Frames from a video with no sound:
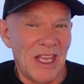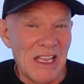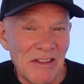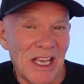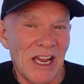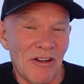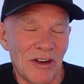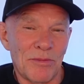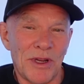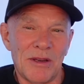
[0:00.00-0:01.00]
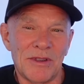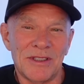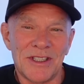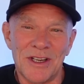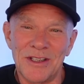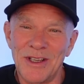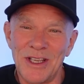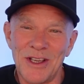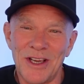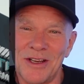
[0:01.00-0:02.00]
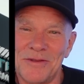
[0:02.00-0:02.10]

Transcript: in the aero department. So here you go.